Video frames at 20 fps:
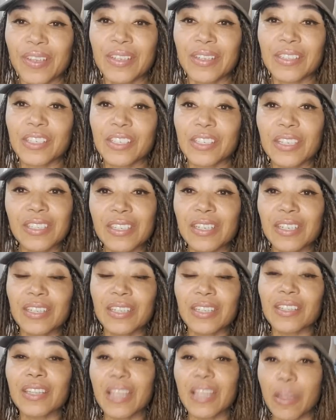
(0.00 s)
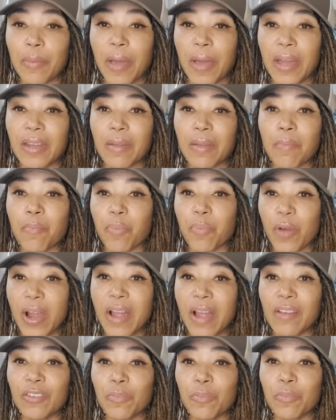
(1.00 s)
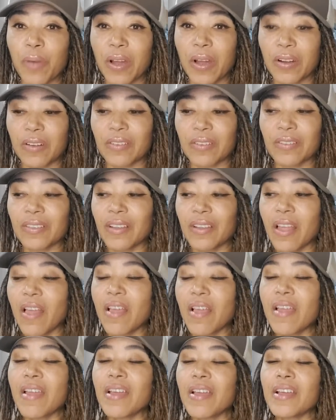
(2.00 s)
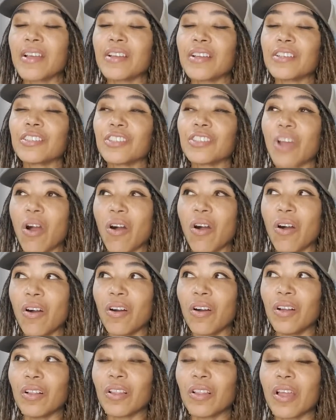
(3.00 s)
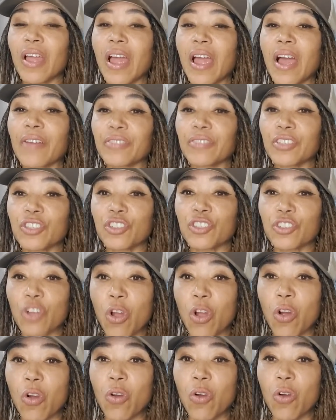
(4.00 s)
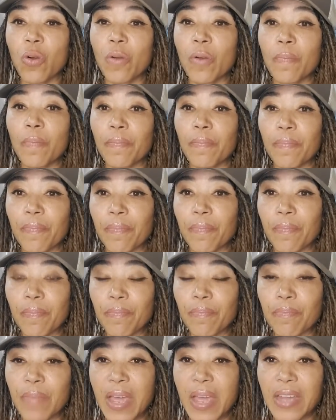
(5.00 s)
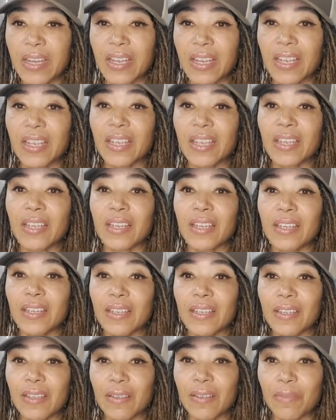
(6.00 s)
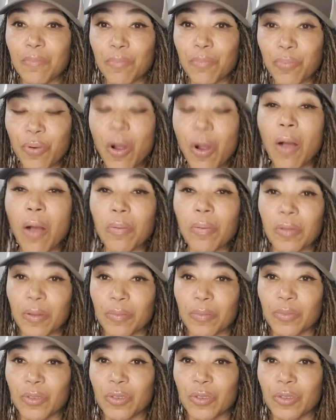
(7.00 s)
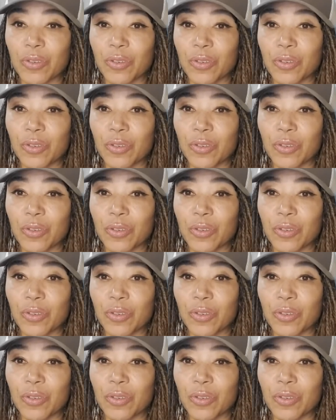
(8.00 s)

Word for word: Just think about it. Brown butter. Y'all have so many problems